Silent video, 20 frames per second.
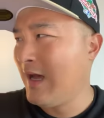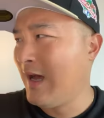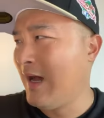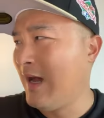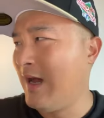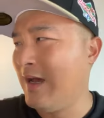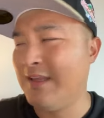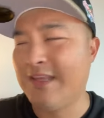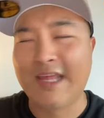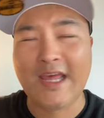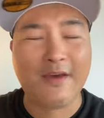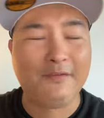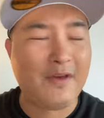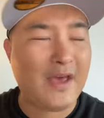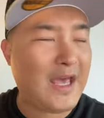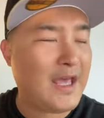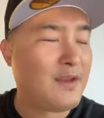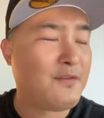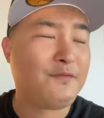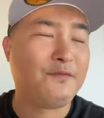Uh, they
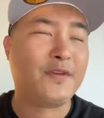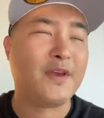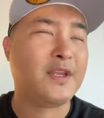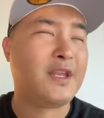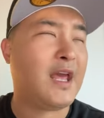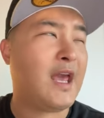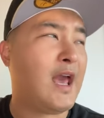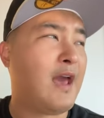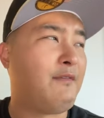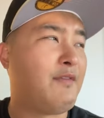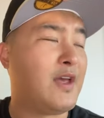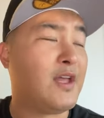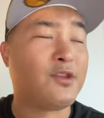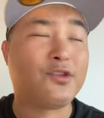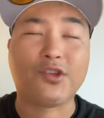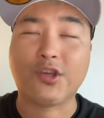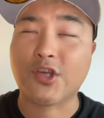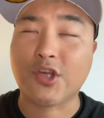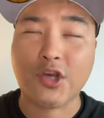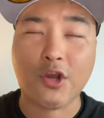have envy. They have
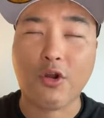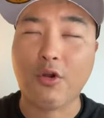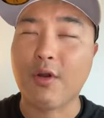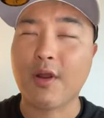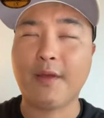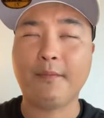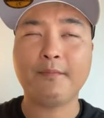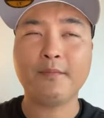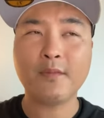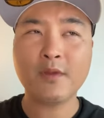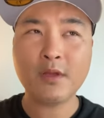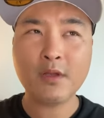insecurity.